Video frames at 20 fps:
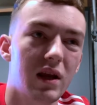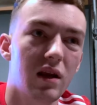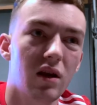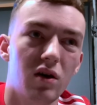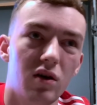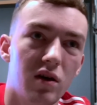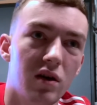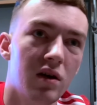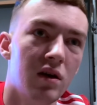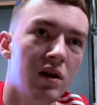
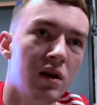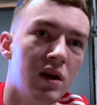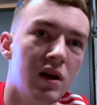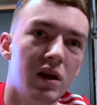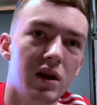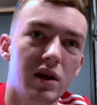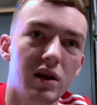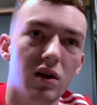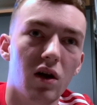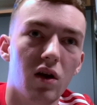like,
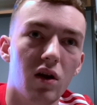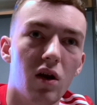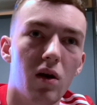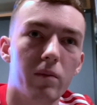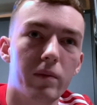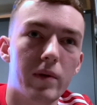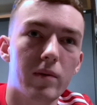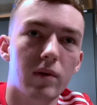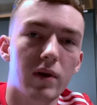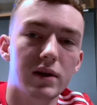you know, a lot of
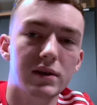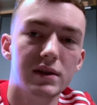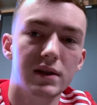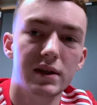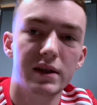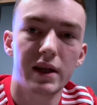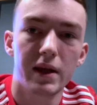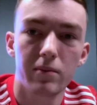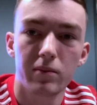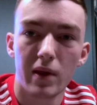people like to
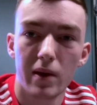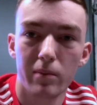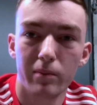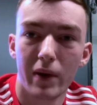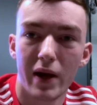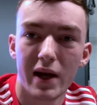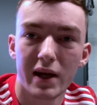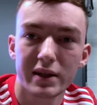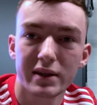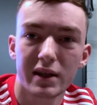dip their
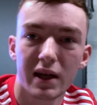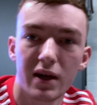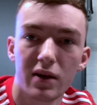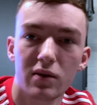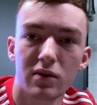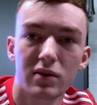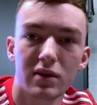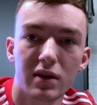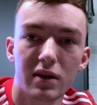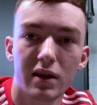back
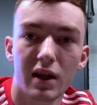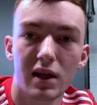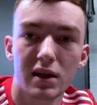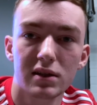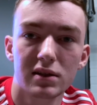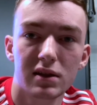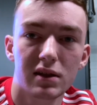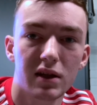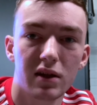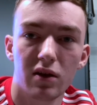down, and
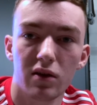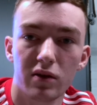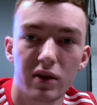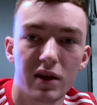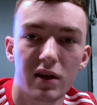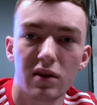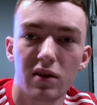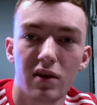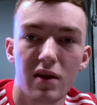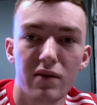that's, you know, you can
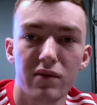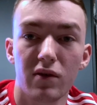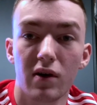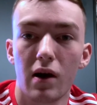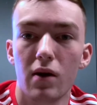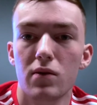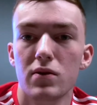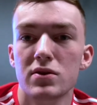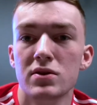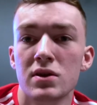do that for
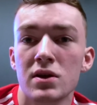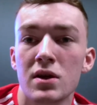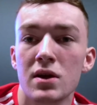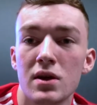hours.